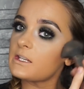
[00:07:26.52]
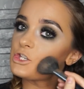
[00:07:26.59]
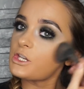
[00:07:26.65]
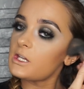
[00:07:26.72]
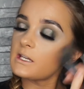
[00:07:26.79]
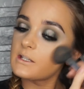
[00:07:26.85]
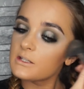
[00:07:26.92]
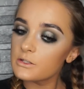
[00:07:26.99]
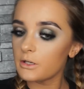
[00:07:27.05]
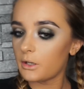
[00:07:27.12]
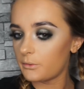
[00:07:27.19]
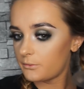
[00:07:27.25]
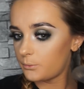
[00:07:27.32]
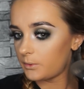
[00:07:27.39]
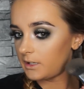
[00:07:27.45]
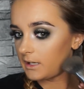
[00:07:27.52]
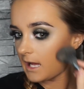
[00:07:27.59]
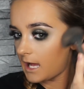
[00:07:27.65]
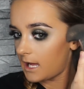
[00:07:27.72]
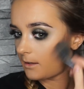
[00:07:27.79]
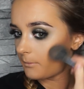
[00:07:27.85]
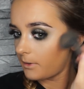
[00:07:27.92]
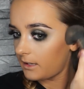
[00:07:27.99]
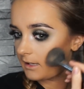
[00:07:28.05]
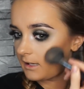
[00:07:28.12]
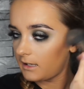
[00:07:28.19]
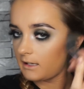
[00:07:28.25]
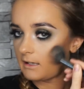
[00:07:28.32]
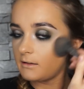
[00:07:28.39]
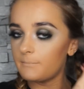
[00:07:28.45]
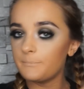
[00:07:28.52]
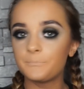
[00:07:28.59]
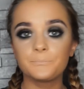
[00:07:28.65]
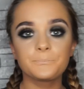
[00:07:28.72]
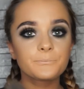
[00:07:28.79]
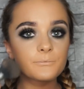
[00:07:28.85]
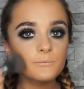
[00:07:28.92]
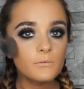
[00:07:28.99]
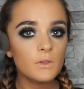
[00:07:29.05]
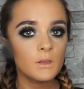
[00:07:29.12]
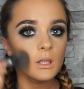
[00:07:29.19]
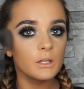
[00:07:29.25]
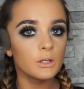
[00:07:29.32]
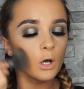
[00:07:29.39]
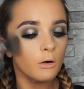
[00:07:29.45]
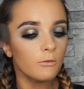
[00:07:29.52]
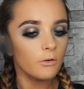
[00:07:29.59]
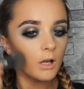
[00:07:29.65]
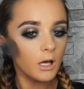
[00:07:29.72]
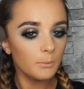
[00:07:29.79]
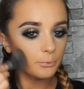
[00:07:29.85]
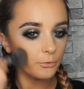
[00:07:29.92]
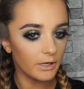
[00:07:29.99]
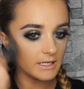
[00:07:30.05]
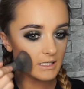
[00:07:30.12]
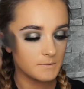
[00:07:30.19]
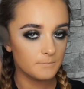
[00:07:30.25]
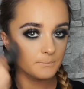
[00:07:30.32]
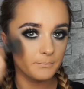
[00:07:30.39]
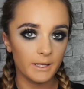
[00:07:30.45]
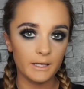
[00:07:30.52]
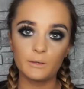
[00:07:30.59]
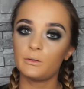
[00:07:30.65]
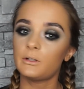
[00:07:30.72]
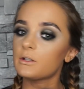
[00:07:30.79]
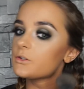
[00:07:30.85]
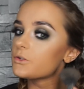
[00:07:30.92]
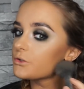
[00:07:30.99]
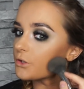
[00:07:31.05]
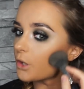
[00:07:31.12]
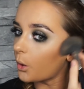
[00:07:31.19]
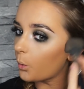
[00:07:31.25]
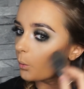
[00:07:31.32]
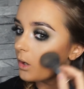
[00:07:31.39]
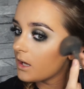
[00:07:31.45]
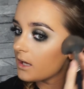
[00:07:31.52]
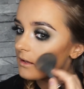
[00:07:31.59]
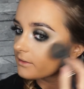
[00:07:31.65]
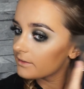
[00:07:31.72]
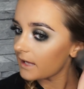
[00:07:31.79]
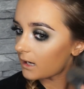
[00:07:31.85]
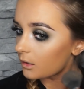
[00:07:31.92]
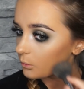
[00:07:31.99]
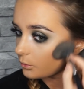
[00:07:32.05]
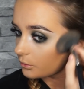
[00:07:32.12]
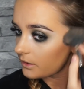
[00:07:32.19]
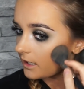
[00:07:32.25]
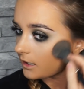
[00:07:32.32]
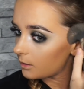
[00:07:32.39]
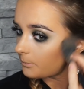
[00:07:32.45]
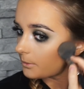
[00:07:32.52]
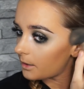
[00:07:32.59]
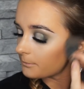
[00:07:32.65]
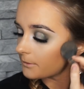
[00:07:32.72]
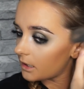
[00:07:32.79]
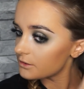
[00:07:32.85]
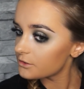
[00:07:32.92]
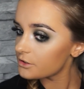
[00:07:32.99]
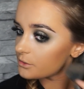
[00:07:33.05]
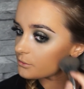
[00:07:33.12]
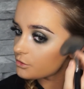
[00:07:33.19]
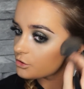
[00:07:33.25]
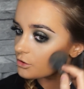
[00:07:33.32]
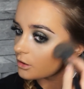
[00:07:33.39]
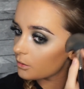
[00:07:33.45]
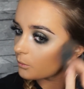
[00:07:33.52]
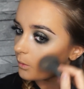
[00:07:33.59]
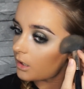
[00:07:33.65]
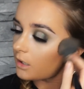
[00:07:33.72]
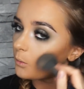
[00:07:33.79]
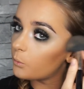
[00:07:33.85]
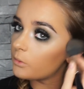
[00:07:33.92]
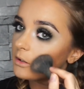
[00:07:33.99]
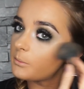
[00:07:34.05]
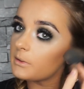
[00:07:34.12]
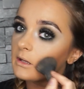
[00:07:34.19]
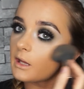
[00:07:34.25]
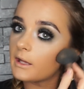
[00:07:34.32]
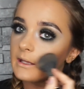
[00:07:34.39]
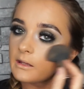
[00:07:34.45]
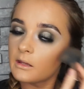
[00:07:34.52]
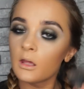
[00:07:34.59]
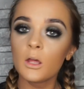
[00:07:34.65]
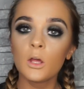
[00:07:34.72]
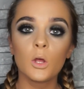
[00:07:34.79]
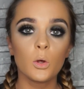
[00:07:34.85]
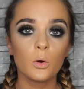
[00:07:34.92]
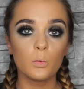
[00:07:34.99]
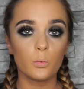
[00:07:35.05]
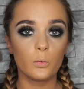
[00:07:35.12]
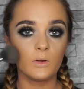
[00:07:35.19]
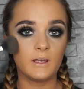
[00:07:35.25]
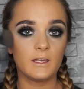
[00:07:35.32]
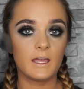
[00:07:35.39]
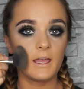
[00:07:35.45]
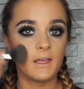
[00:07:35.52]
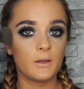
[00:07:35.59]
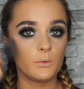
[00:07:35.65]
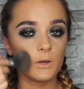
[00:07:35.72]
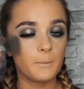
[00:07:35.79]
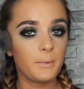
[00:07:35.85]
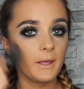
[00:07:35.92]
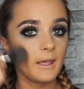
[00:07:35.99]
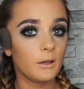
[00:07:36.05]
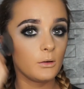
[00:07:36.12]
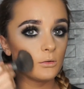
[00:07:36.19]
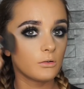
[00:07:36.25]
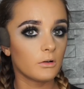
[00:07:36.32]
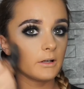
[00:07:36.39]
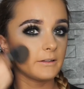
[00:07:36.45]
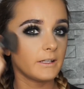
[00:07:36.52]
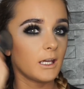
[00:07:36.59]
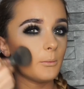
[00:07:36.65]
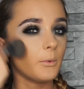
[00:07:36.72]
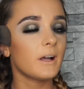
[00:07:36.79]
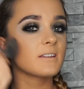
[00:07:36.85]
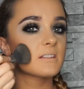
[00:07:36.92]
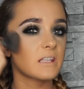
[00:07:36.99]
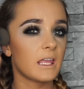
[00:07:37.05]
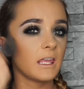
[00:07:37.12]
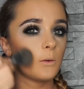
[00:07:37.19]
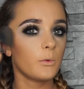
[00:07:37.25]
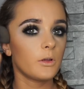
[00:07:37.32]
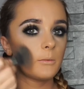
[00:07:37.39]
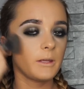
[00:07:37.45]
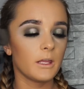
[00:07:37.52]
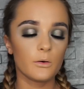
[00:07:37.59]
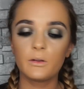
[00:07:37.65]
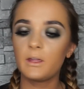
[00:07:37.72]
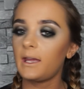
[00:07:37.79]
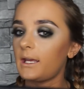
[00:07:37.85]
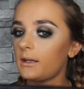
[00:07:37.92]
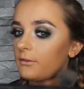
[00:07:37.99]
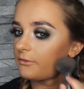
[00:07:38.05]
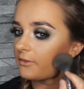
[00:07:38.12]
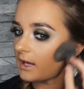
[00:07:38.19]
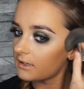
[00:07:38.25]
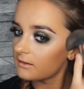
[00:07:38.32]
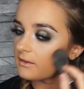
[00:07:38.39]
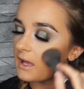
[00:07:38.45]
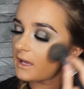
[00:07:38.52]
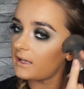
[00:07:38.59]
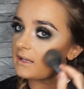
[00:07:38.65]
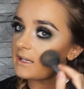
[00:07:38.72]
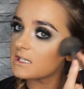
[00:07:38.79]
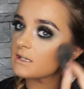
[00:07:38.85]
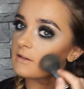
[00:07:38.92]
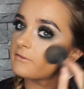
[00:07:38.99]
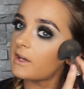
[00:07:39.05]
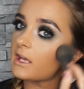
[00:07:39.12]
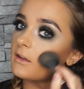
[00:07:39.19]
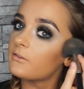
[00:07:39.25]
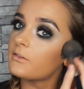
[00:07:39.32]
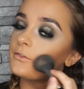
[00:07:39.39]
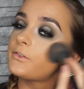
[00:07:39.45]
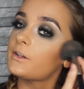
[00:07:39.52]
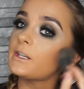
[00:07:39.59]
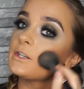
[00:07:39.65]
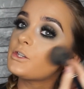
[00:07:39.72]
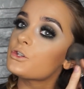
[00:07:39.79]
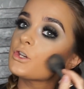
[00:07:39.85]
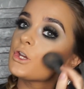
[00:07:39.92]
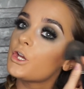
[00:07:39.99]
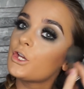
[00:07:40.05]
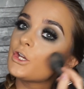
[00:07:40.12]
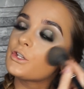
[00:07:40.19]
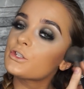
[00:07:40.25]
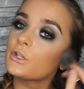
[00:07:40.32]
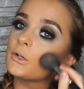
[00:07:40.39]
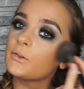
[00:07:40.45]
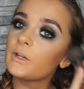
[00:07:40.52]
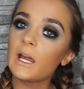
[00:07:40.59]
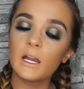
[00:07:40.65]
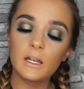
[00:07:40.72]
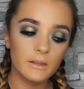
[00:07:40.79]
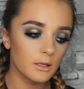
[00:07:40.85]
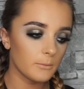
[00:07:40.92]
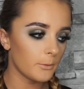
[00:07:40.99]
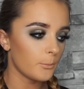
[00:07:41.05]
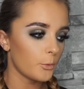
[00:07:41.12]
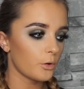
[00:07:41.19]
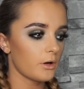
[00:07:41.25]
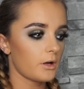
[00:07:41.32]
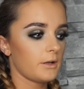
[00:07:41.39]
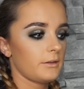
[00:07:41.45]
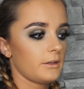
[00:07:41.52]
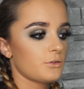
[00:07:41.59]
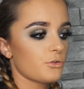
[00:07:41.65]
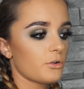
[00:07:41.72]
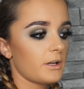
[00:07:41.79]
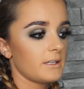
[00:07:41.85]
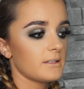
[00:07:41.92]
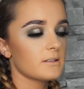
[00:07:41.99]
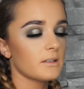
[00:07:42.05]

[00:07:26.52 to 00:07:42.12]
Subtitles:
cheeks though with an overall pressed powder, so that could help. I'm not too sure what it will be like without a powder on now, but I say it will be okay, the fact that it is a velvet finish. So if you are a little bit more on the dry